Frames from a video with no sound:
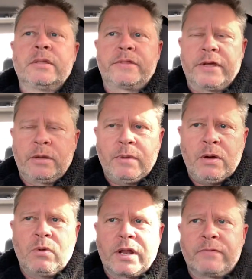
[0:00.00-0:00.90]
Think about
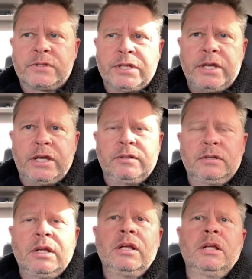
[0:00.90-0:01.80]
what I've said.
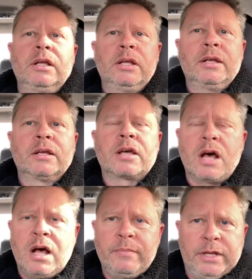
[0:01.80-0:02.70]

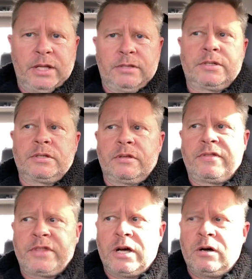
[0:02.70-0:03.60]
Comments,
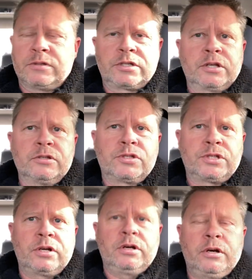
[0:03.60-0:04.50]
thoughts,
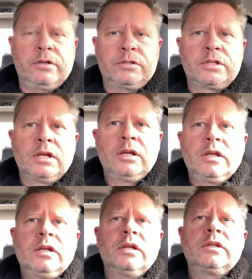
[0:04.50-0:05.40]
concerns.
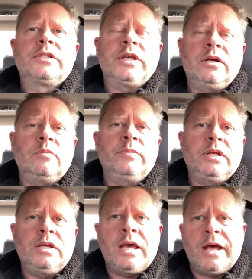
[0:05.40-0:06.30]
Tell
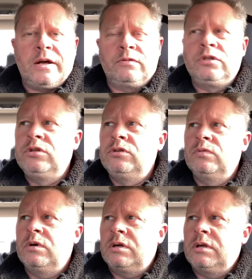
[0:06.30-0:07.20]
me how you
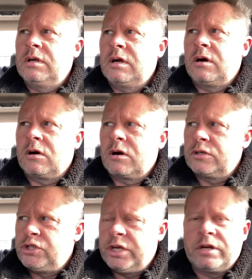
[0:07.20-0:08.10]
are
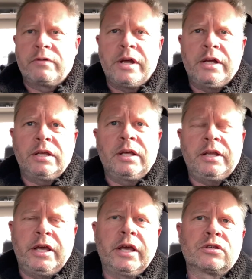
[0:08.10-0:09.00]
generating an
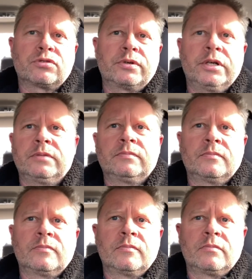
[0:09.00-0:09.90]
extra
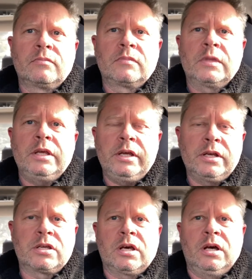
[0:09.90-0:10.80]

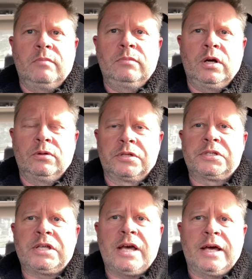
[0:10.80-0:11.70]
income on the
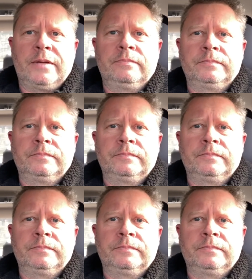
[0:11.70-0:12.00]
side.